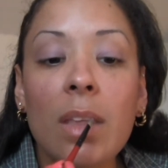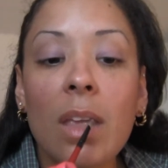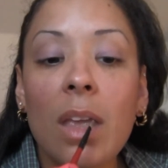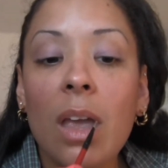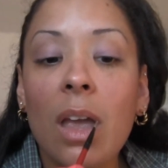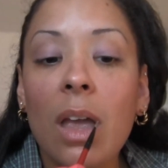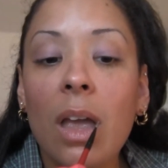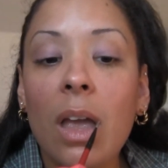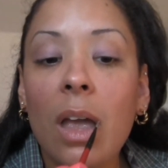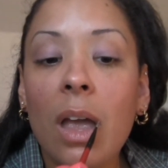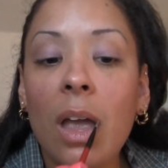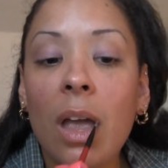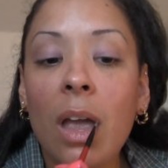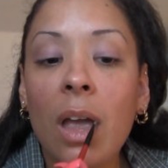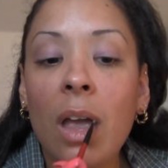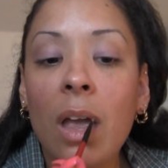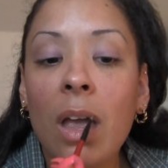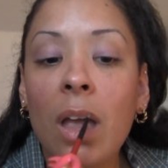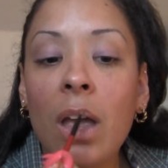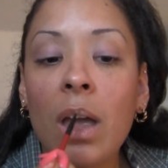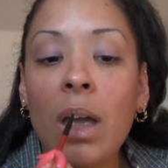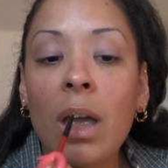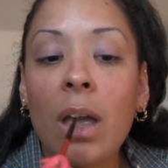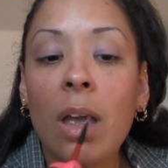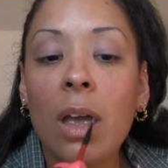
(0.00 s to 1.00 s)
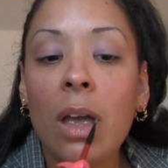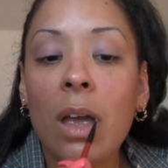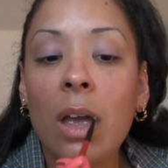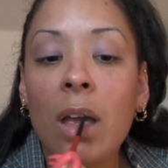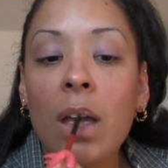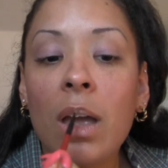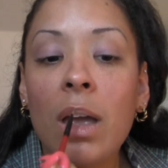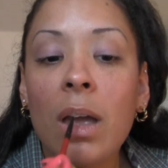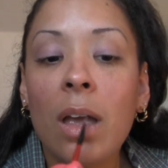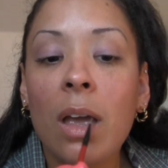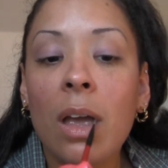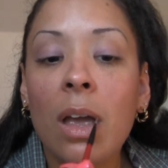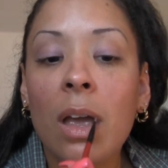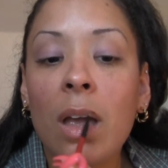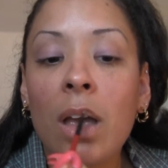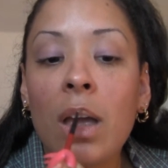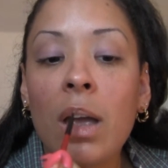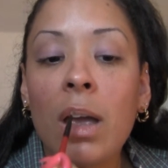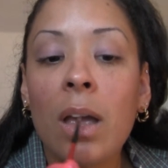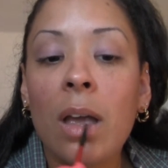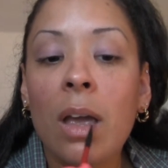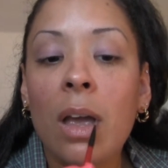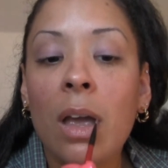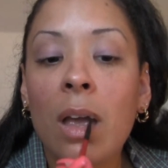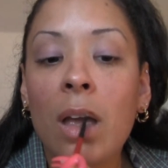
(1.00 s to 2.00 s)

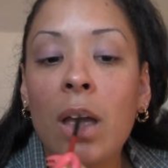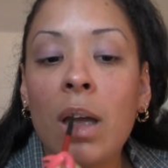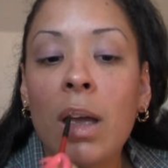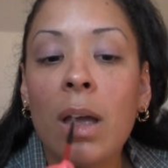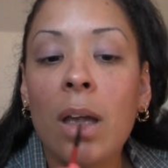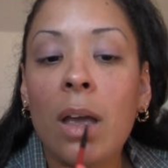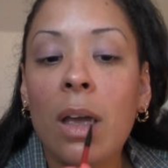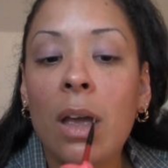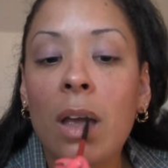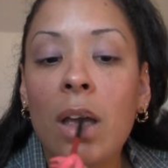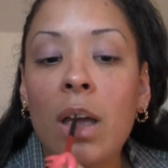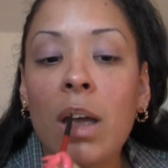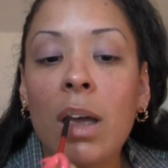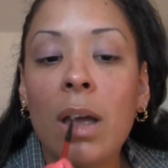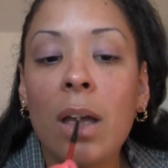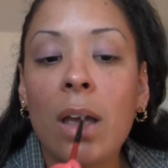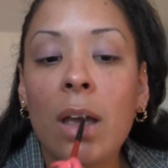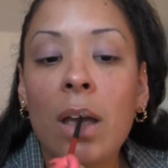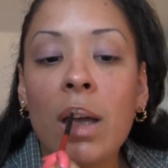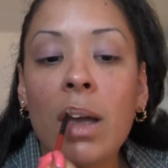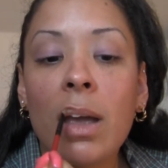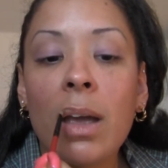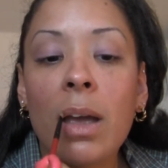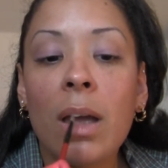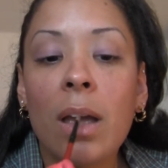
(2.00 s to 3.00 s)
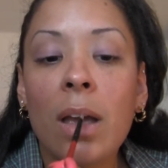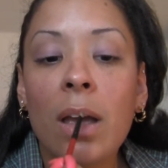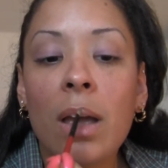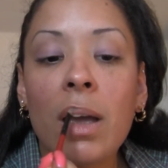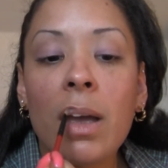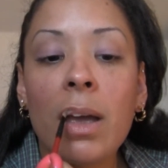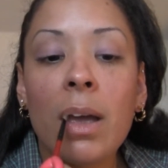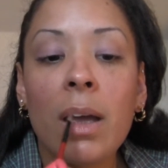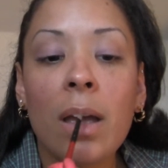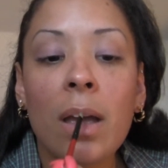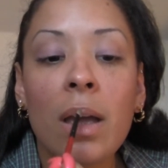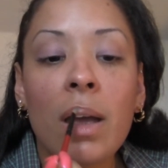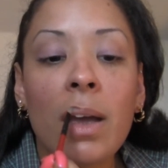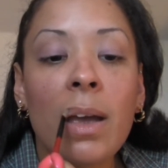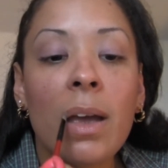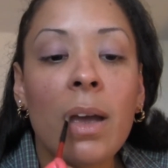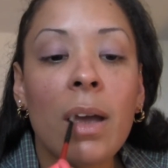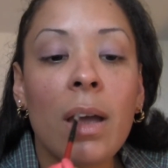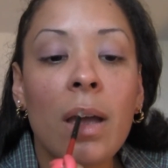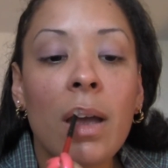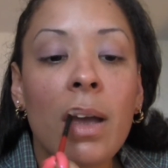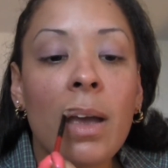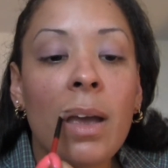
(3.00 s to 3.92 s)
(silence)